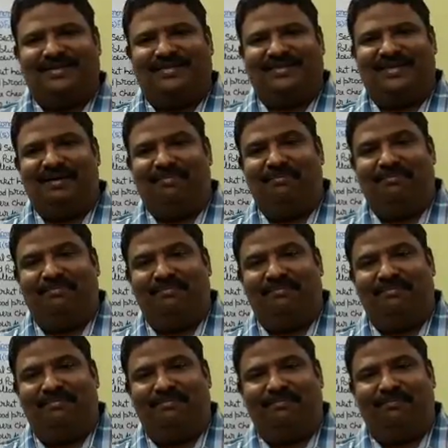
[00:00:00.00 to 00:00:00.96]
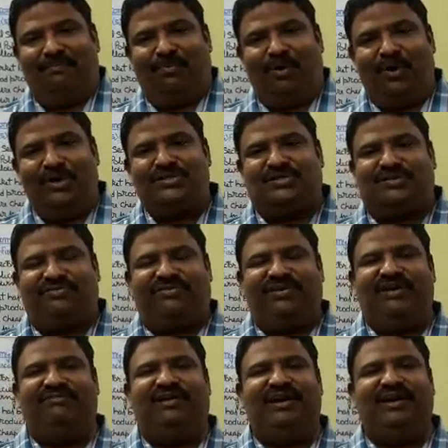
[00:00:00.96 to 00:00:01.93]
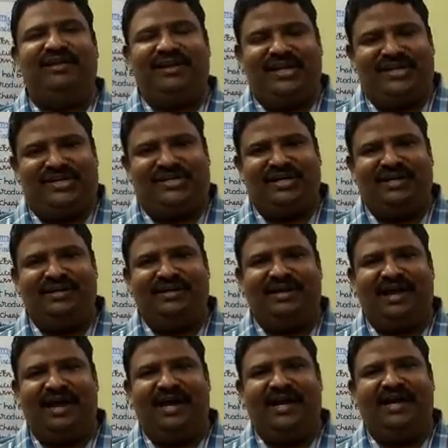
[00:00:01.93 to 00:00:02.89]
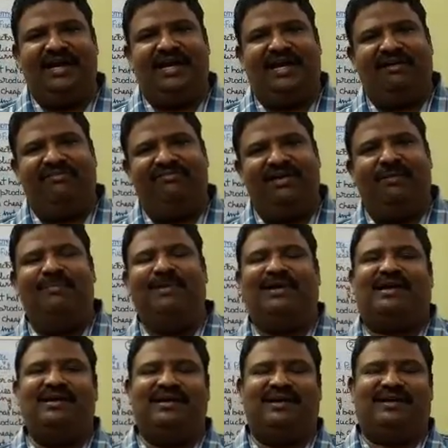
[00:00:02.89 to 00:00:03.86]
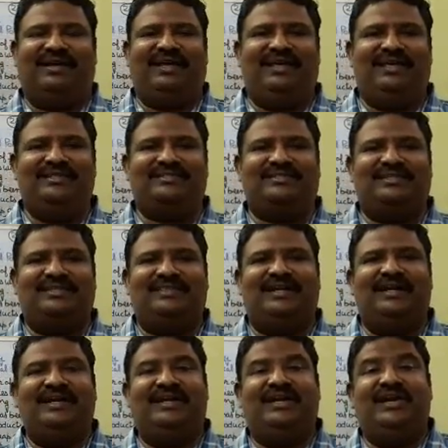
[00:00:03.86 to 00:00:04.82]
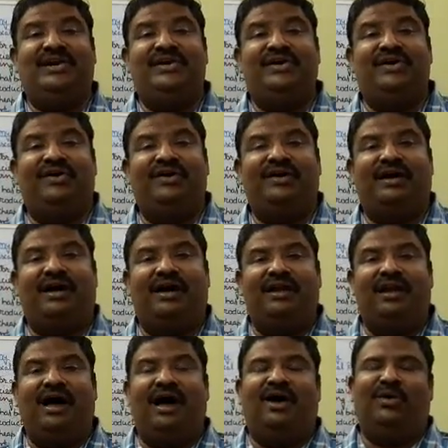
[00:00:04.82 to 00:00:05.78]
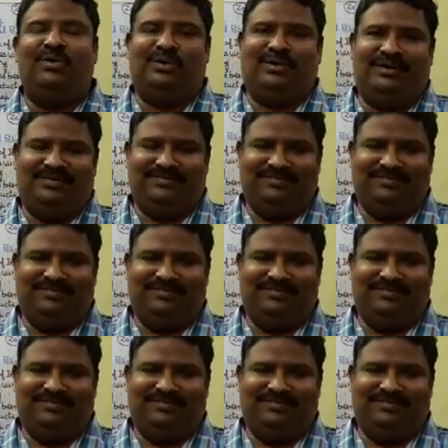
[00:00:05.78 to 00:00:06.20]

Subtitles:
The most favored nation and developed countries, they did not allow